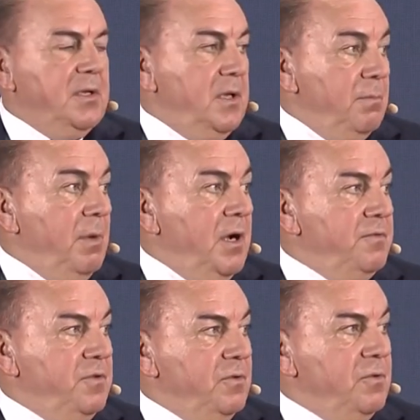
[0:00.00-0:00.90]
in my
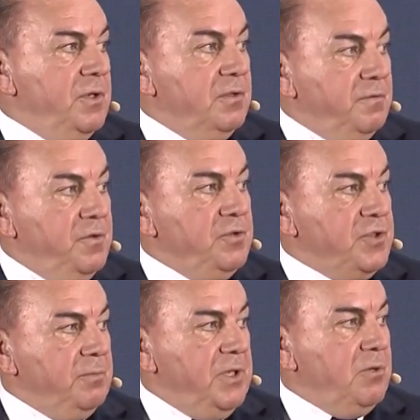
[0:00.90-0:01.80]
view, in the future
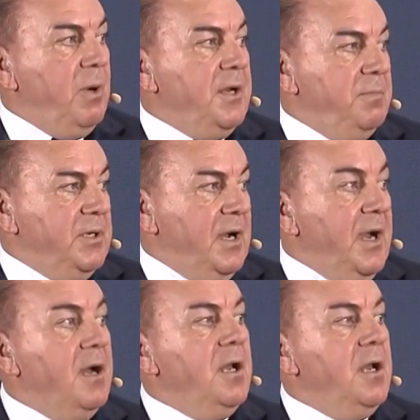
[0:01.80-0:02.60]
be quite a bit higher.